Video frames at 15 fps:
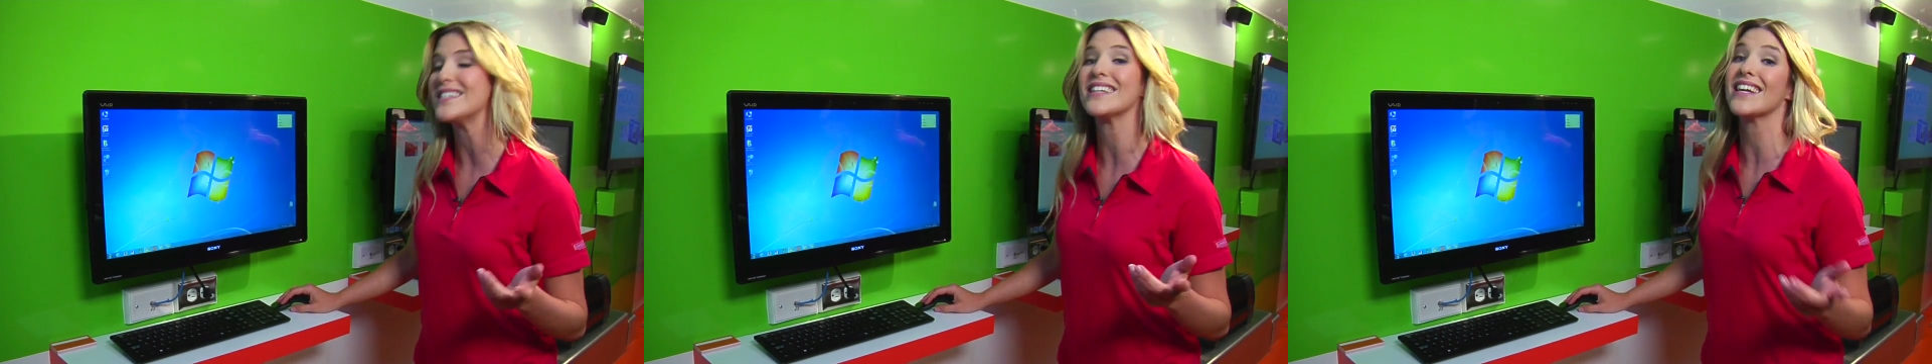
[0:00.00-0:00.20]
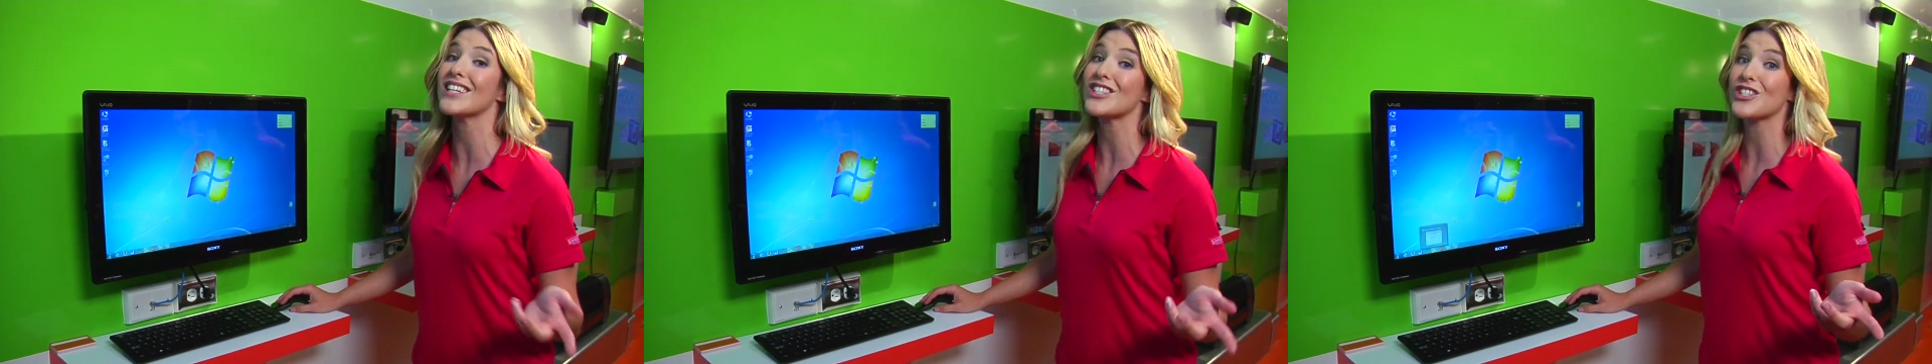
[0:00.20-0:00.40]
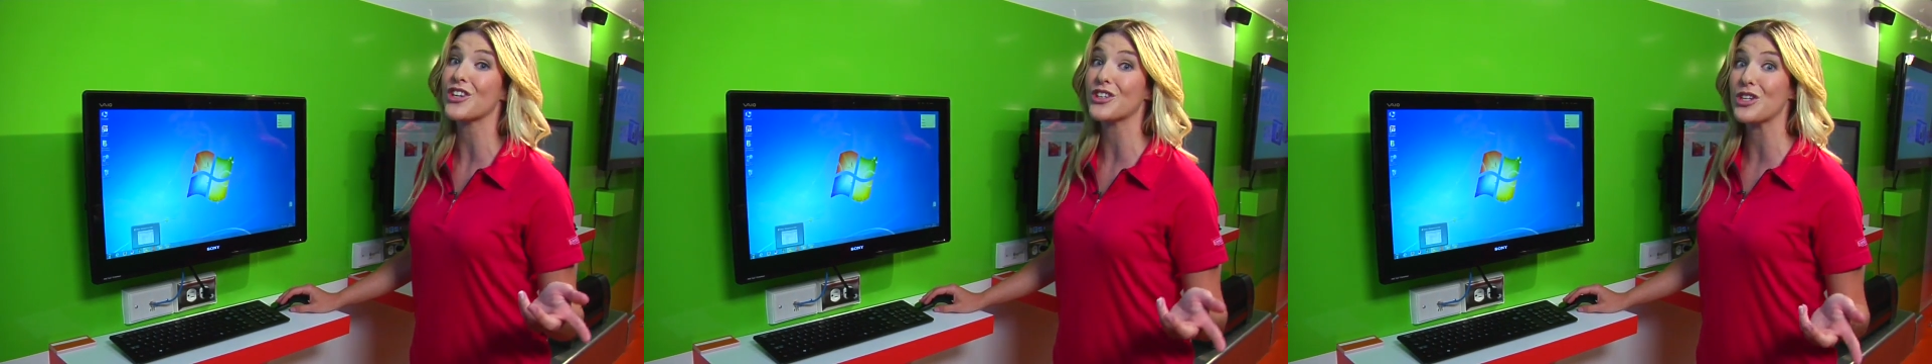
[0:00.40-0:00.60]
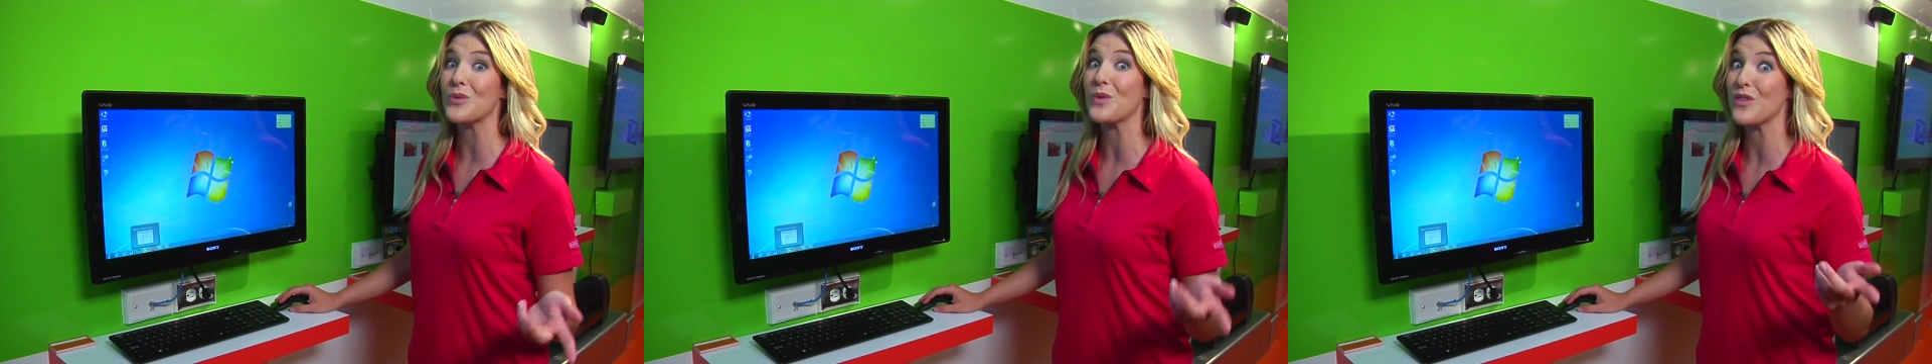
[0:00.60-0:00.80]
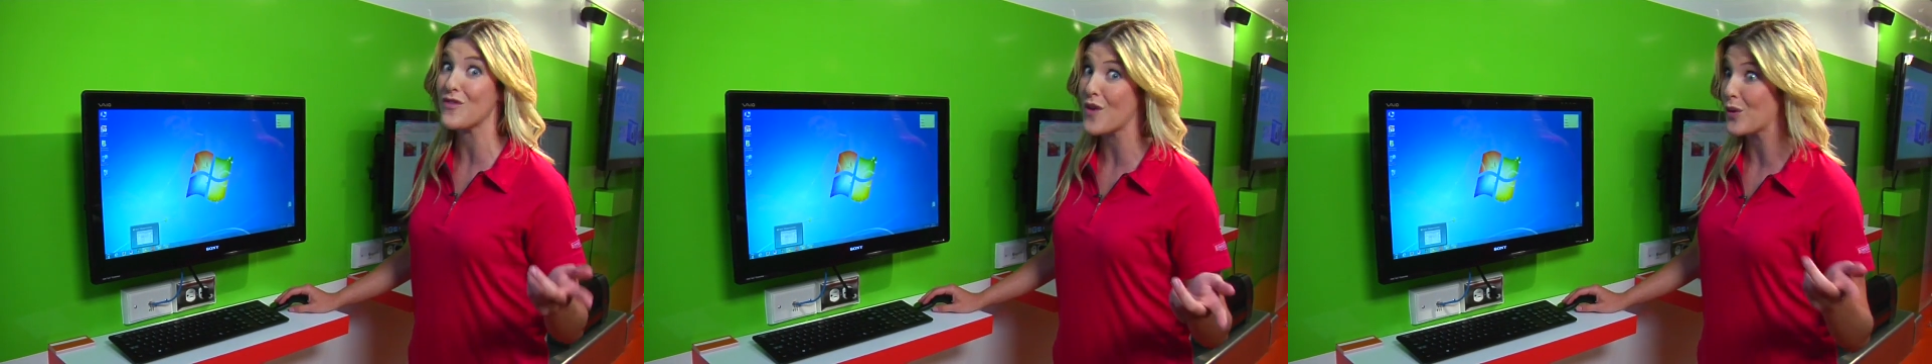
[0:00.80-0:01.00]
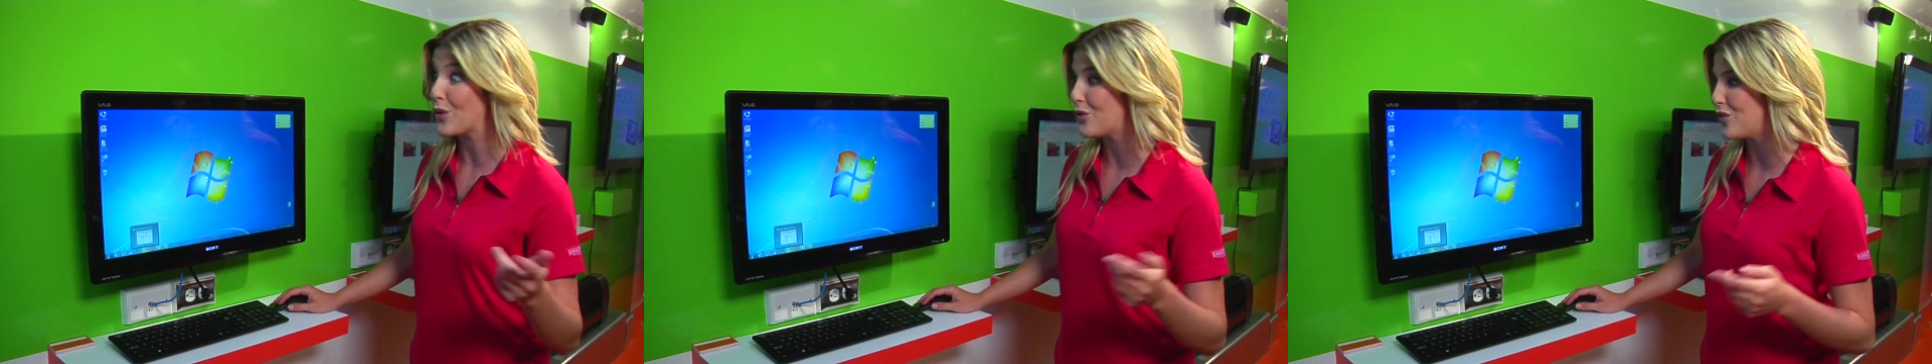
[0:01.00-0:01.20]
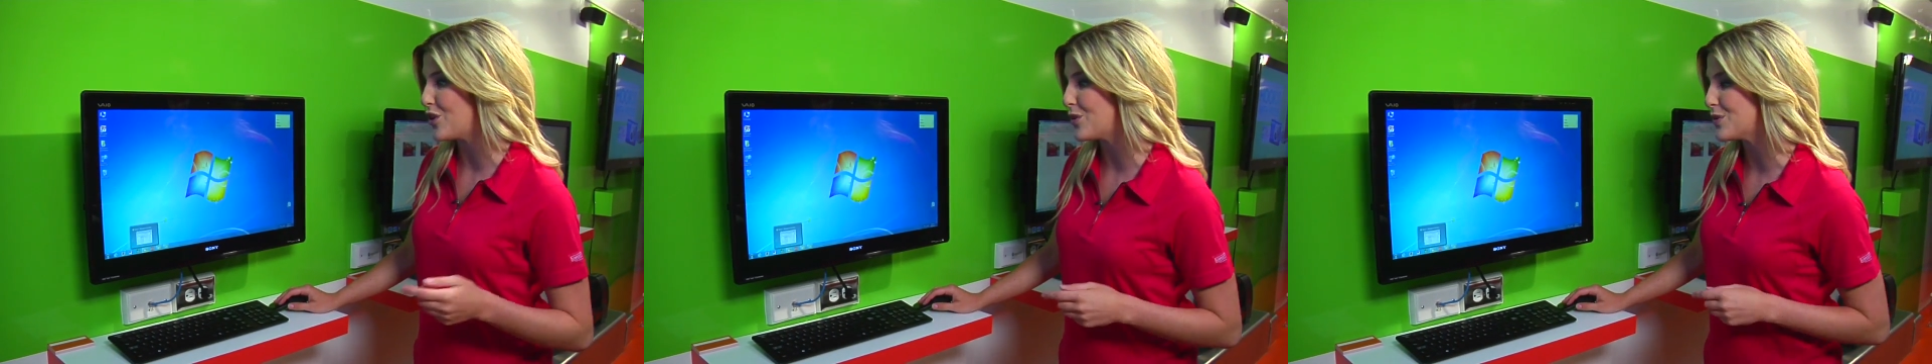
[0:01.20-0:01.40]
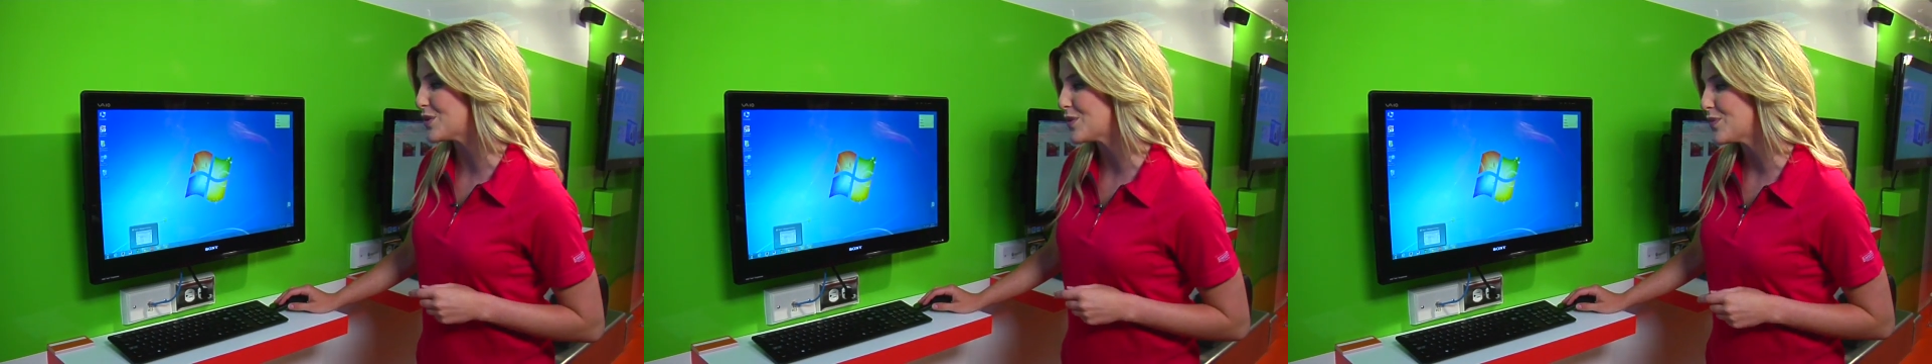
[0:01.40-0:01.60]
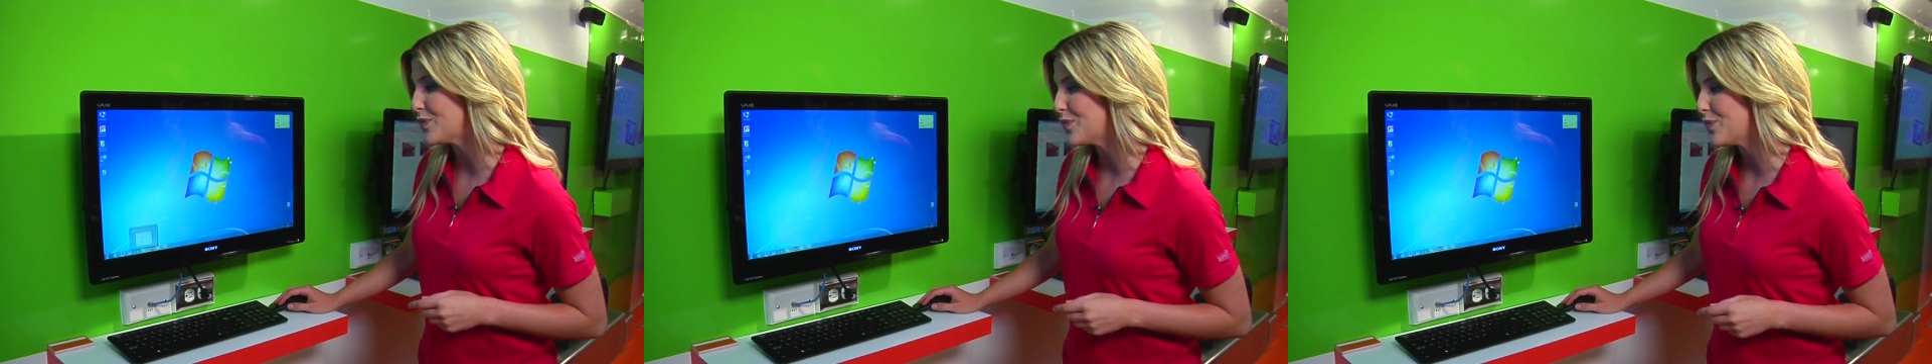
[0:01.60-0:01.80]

to get started with Photo Fuse.